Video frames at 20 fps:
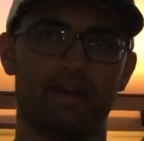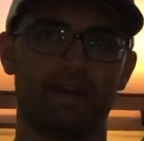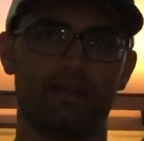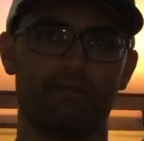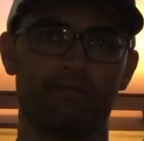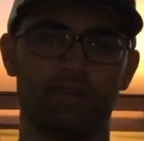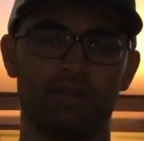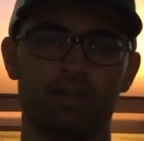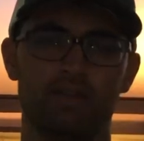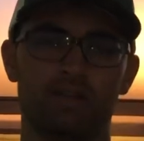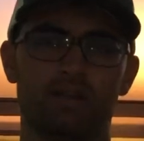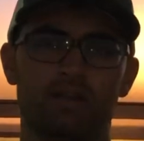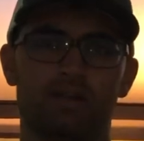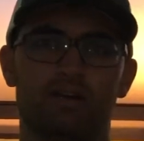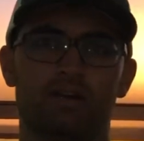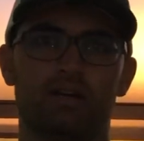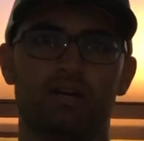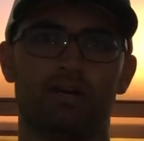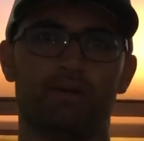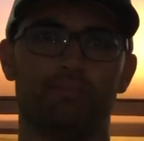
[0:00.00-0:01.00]
of
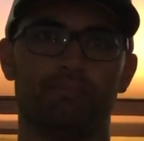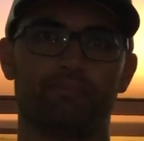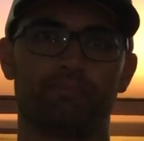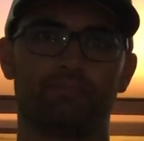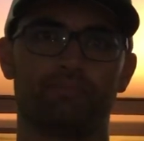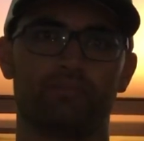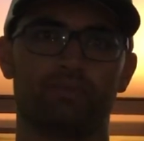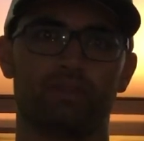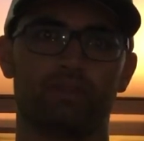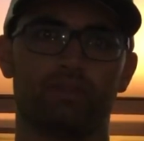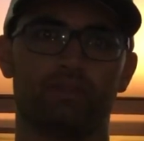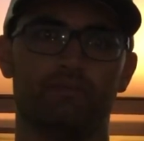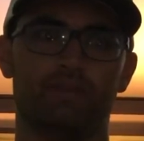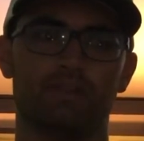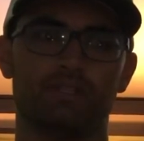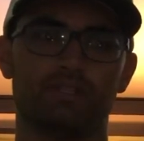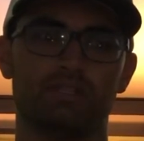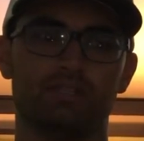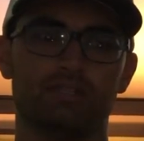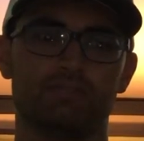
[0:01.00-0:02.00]
the
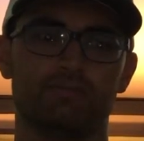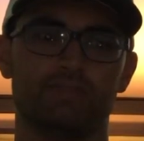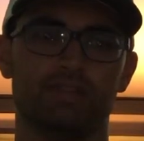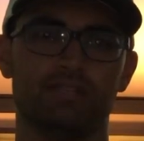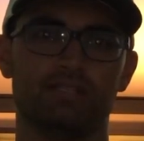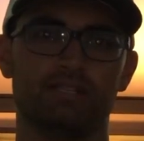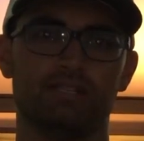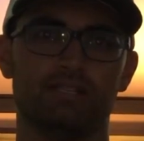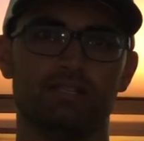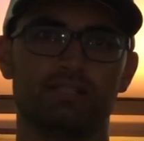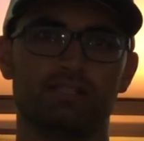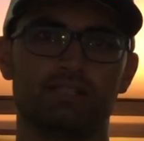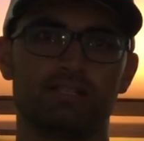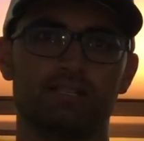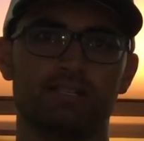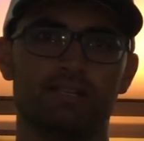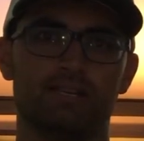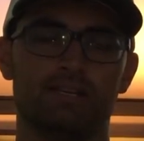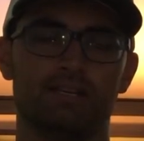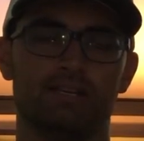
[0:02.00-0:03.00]
fish's feces,
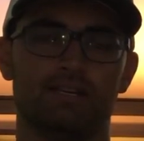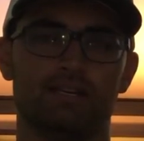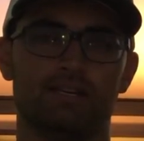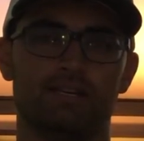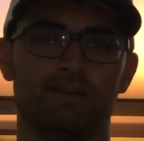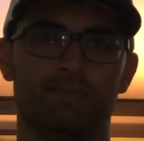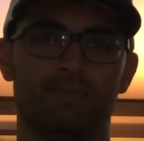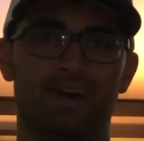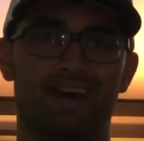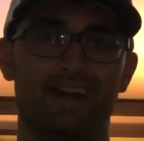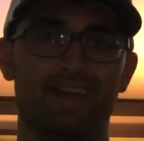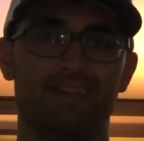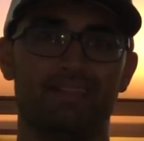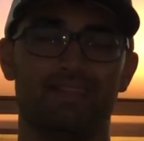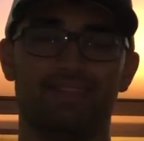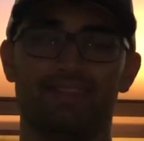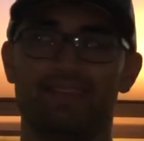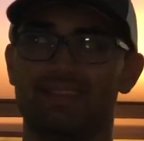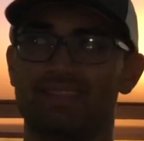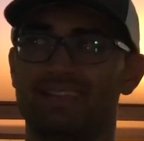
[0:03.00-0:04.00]
I
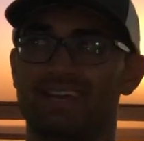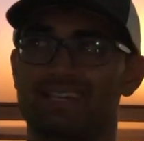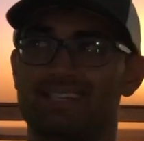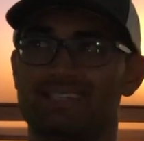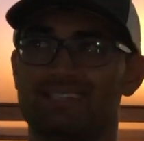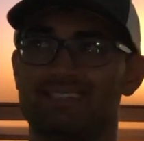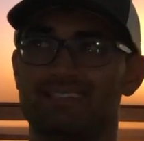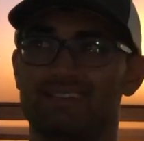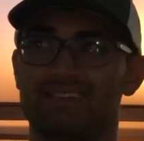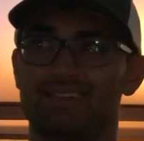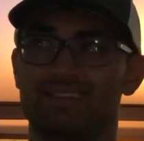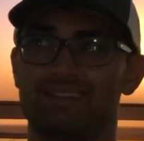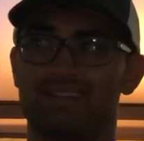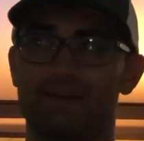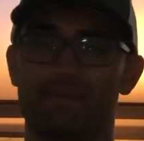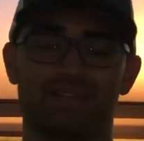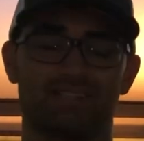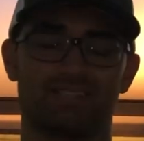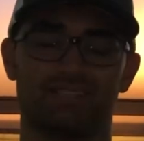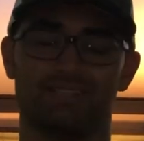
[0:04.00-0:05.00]
think that's
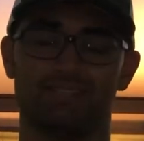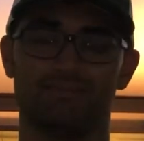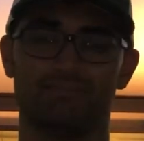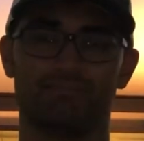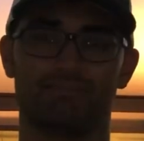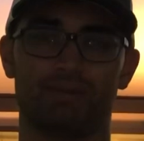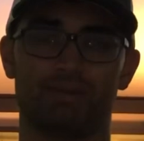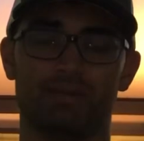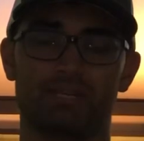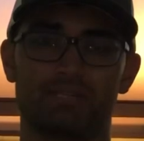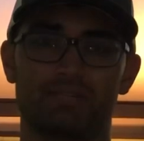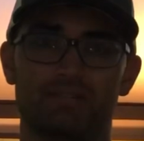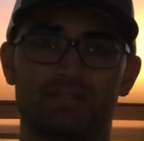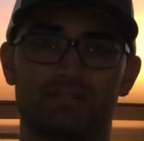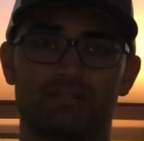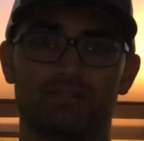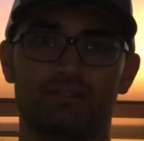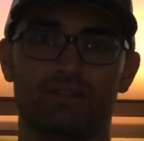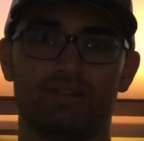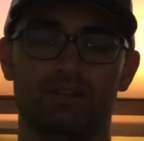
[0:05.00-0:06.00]
endemic to pretty much
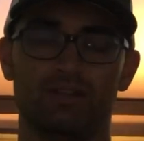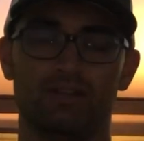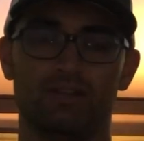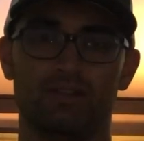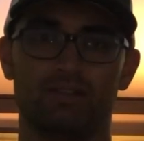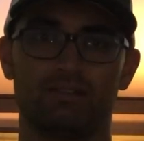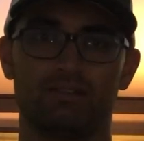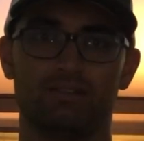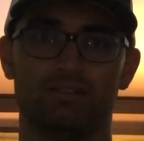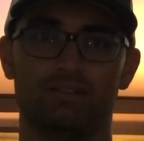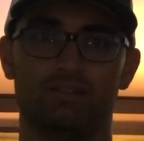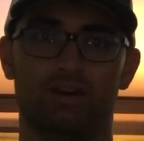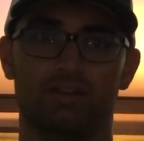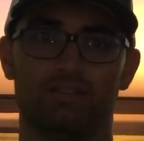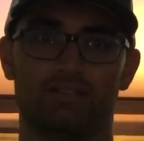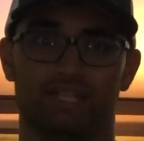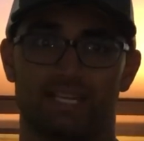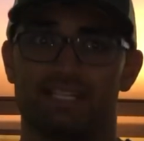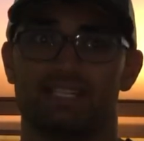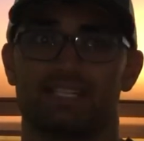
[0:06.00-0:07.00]

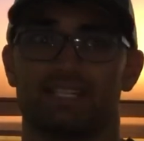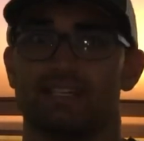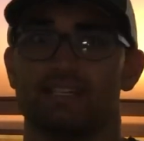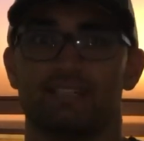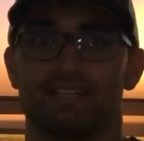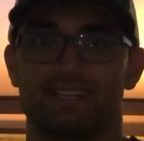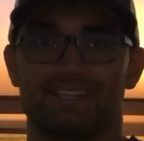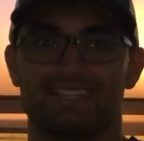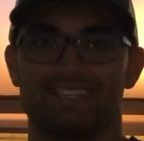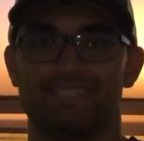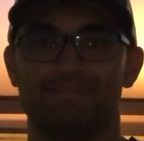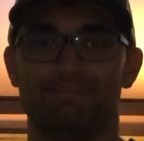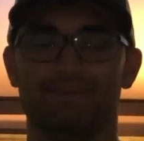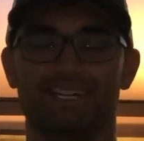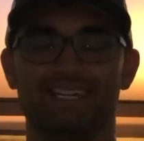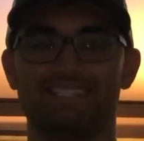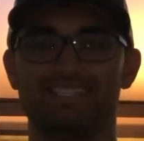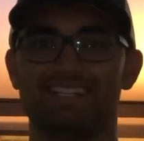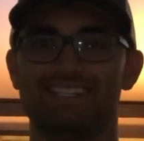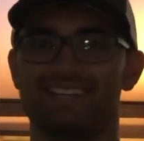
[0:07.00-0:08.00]
discus as a
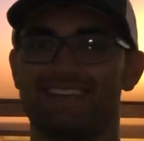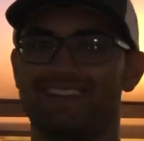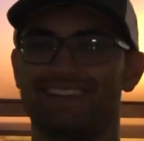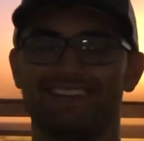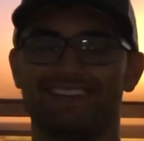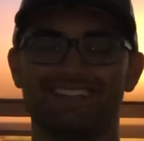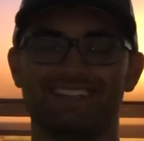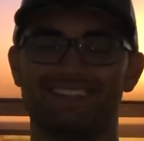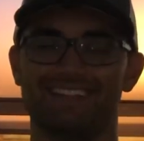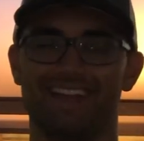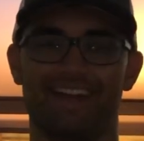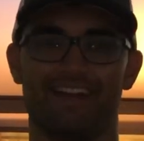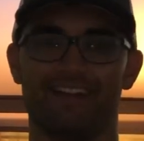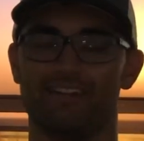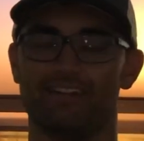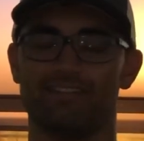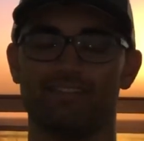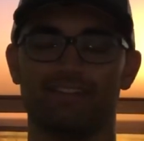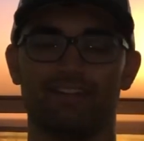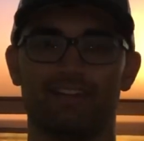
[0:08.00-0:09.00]
species. I think it's
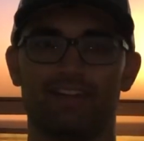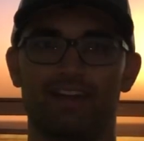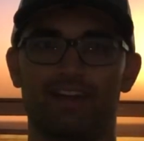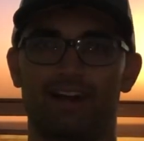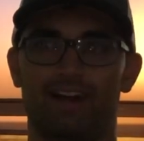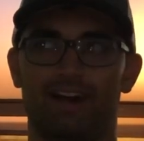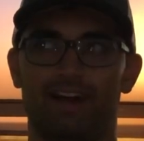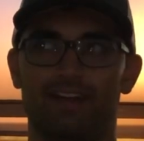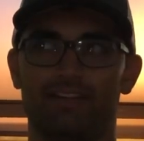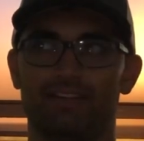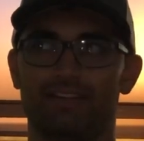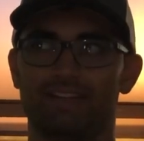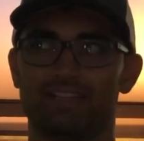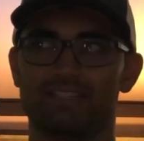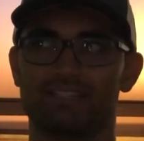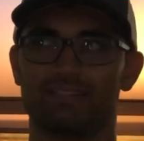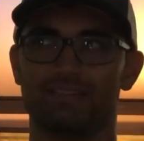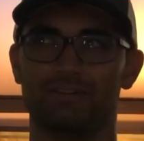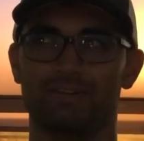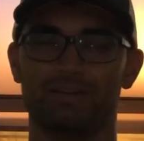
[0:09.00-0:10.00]
there. I don't think it's
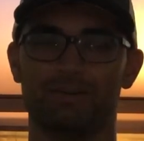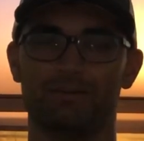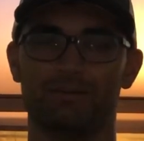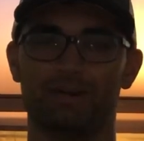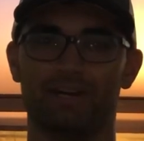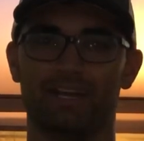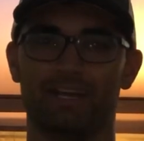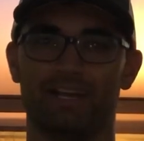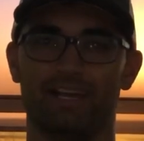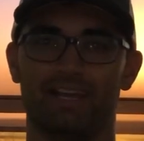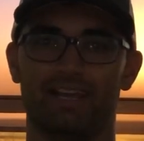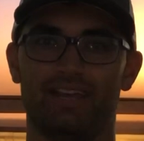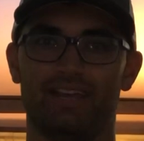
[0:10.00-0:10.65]
going away.